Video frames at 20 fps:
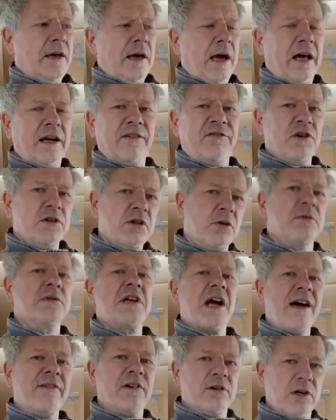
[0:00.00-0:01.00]
And if you don't
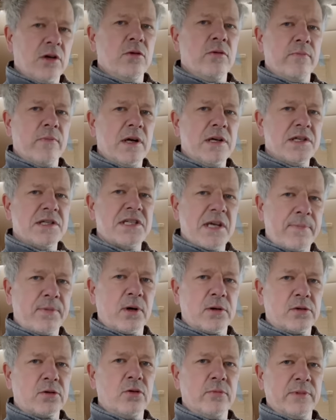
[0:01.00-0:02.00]
have a room,
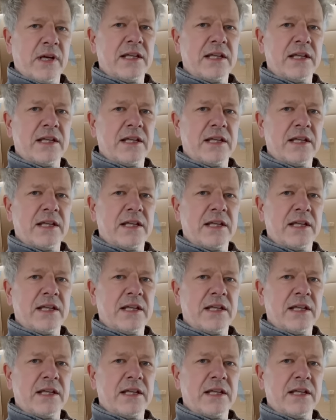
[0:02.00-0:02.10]
separate room